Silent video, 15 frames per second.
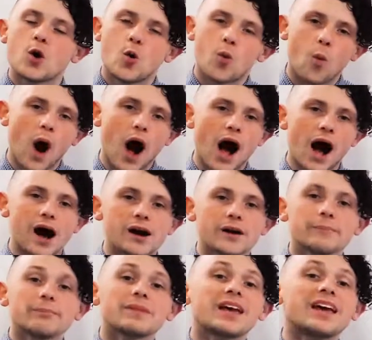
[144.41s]
Wang.
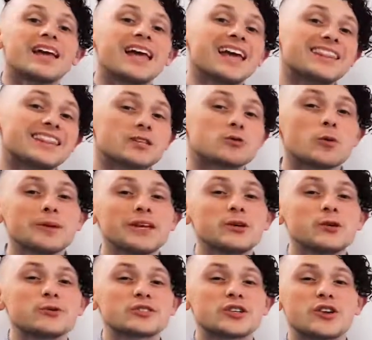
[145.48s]
This will be
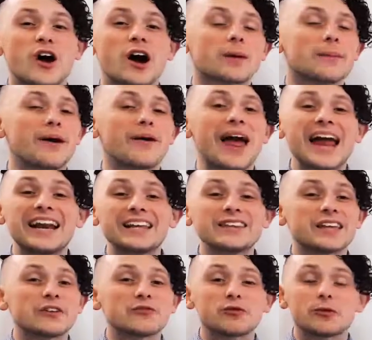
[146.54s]
used to talk about
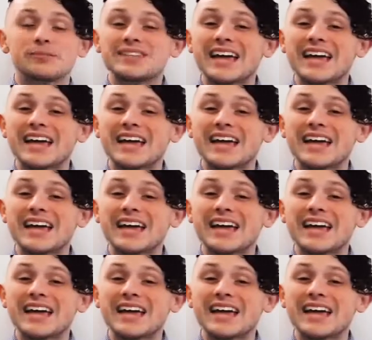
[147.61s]
anything from